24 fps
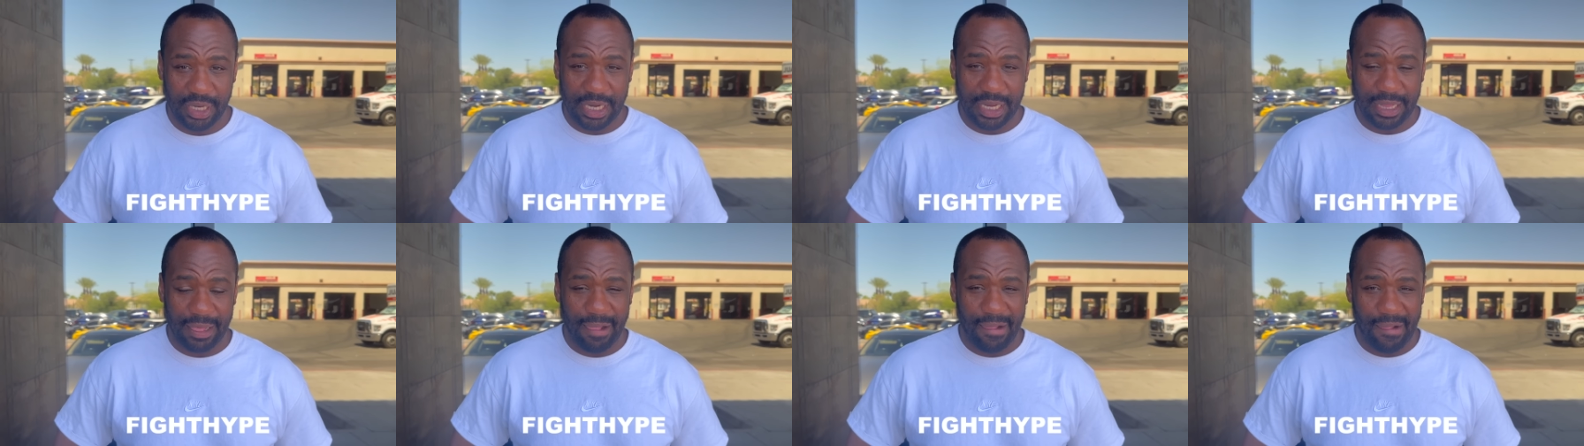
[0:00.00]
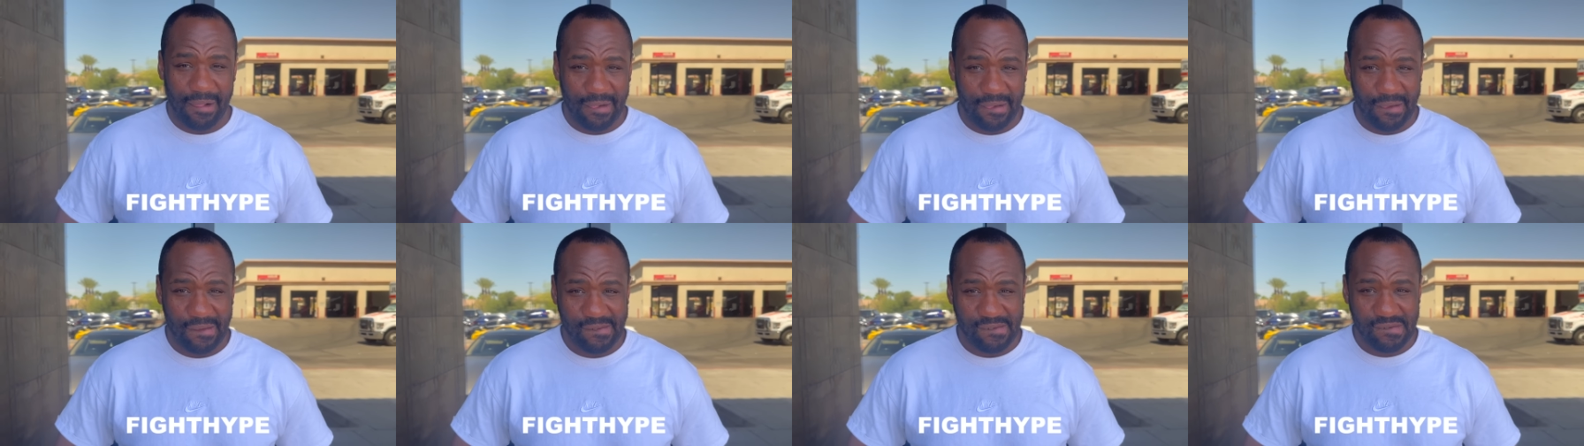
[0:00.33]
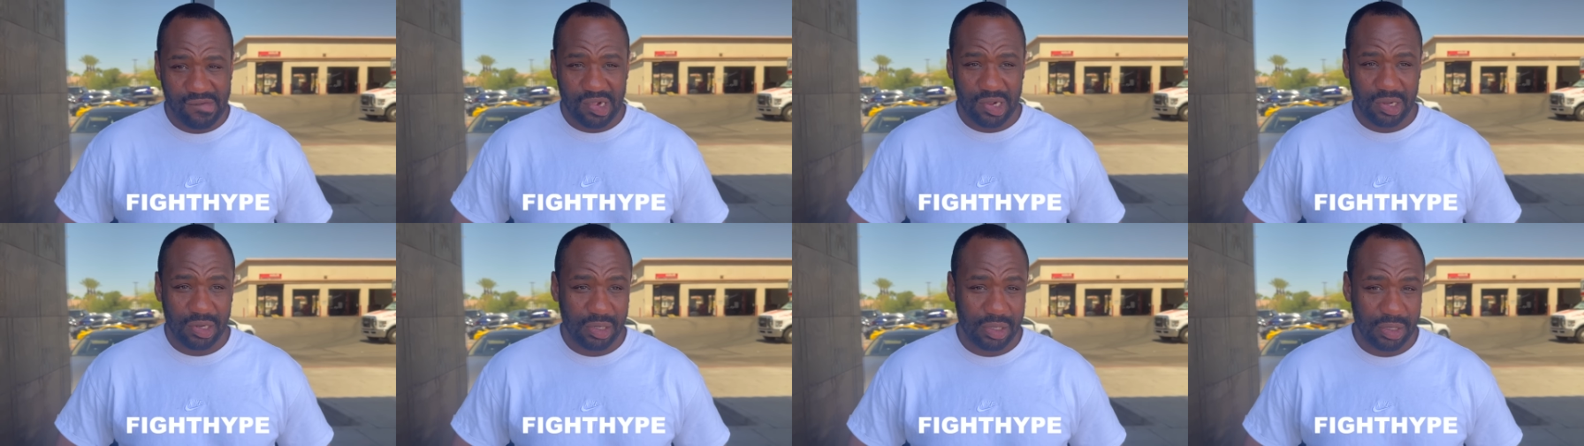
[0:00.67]
you've also
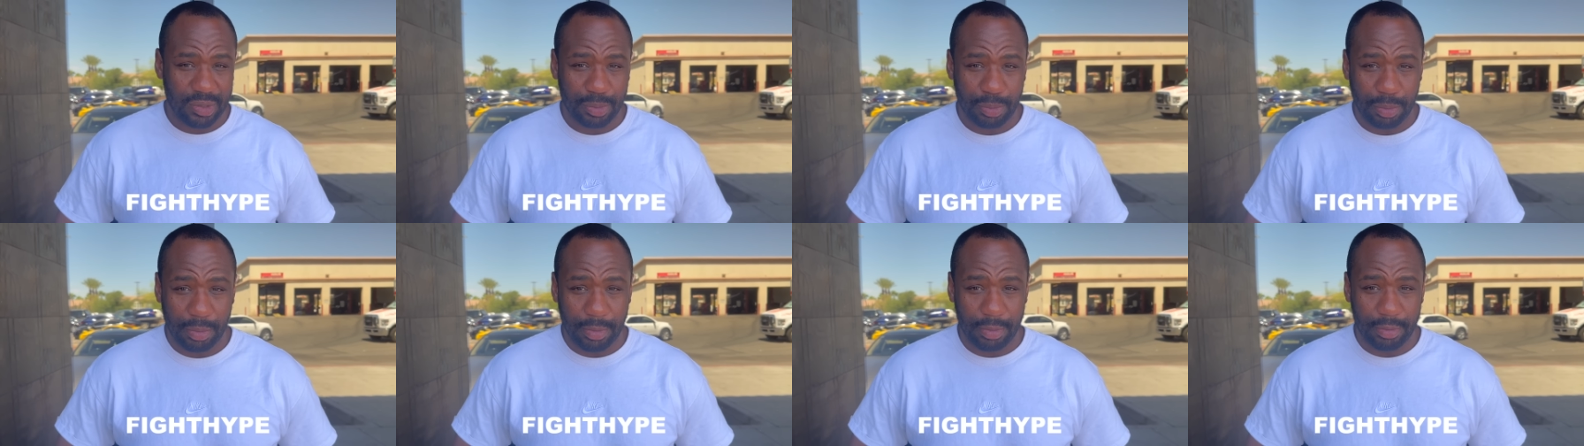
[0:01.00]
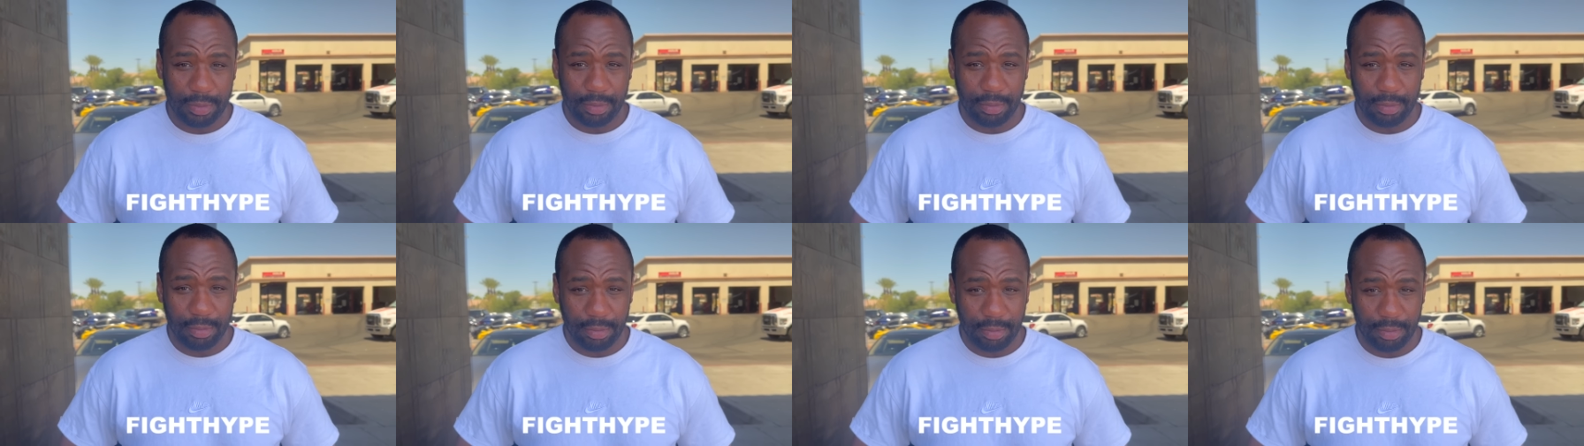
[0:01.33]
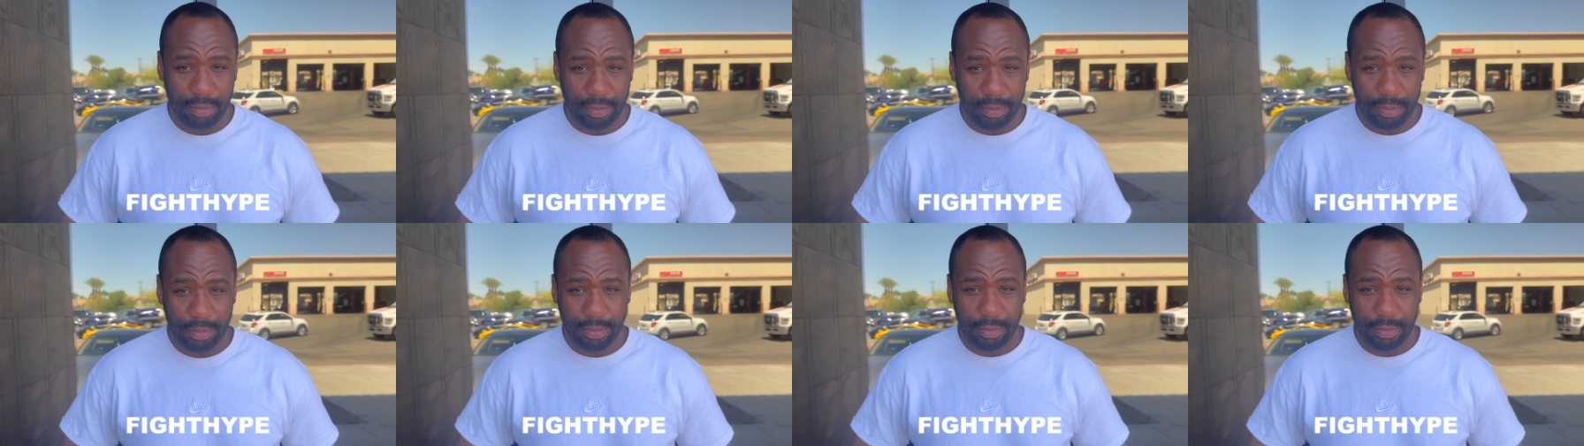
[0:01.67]
picked it's fight week.